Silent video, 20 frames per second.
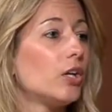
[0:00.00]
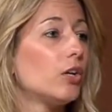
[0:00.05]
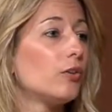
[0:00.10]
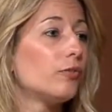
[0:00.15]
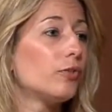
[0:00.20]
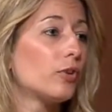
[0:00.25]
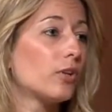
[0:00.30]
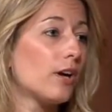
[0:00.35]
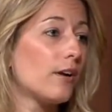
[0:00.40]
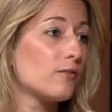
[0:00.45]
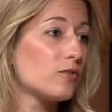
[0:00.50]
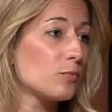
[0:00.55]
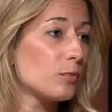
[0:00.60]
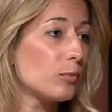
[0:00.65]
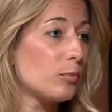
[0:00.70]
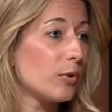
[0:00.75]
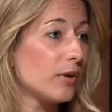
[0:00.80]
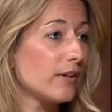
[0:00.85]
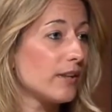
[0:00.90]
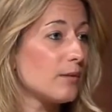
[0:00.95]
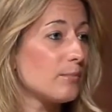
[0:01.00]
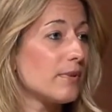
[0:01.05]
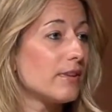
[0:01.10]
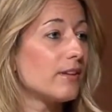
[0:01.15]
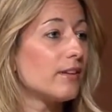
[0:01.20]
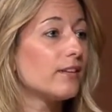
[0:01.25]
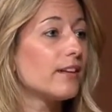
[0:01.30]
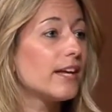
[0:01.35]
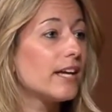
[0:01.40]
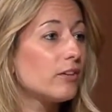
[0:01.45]
feel comfortable putting them in
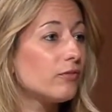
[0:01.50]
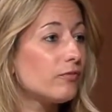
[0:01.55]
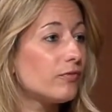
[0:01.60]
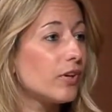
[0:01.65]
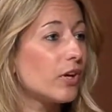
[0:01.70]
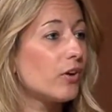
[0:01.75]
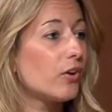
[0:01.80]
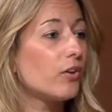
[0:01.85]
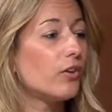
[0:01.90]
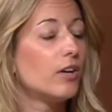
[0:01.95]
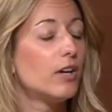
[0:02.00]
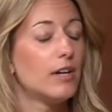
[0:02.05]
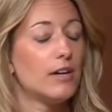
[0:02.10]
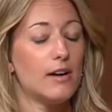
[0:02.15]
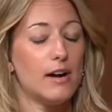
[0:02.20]
the landfill.